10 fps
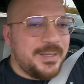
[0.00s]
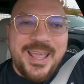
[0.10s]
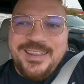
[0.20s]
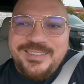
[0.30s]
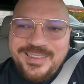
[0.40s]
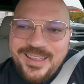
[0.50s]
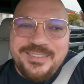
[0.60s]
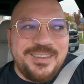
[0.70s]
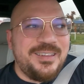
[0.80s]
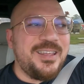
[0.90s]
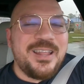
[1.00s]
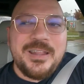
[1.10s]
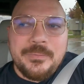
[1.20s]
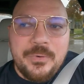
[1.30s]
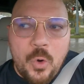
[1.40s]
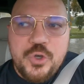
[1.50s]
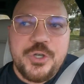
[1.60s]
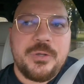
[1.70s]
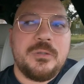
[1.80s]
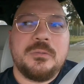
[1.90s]
the intensity, the
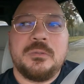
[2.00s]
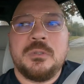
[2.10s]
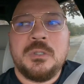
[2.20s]
devotion